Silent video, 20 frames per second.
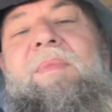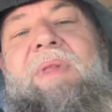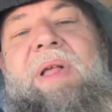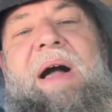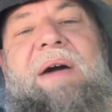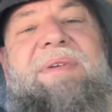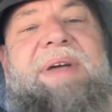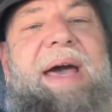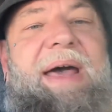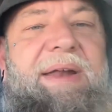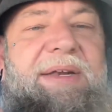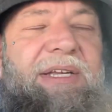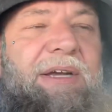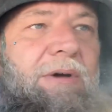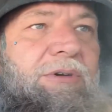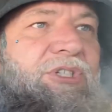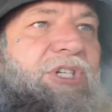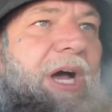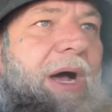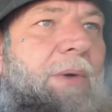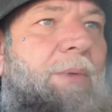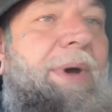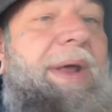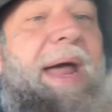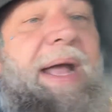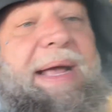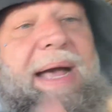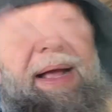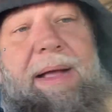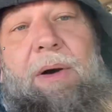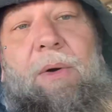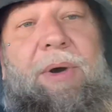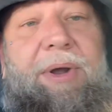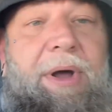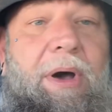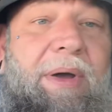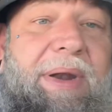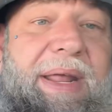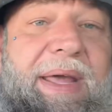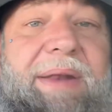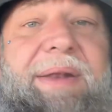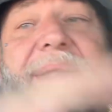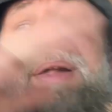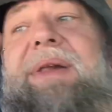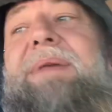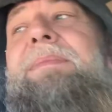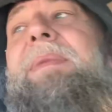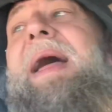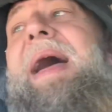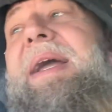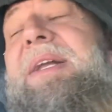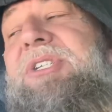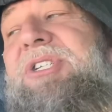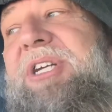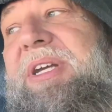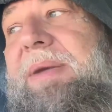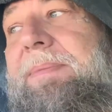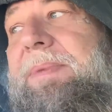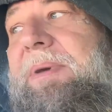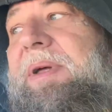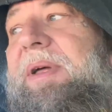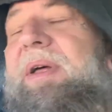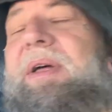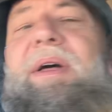I've kind of told y'all what I got going on in this black Jeep.